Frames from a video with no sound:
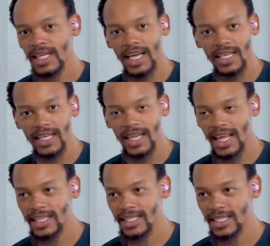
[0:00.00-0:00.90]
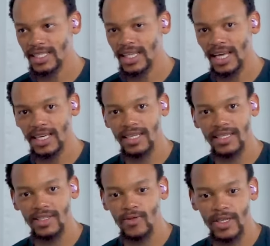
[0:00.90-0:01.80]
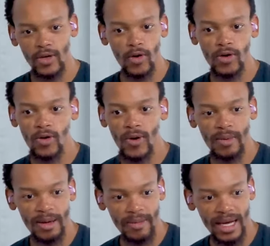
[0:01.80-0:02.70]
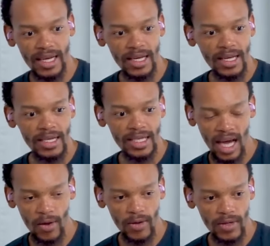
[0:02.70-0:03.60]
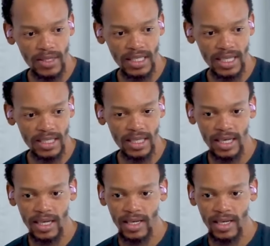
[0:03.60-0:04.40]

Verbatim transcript: and that's it. Like when you go why my my nowadays,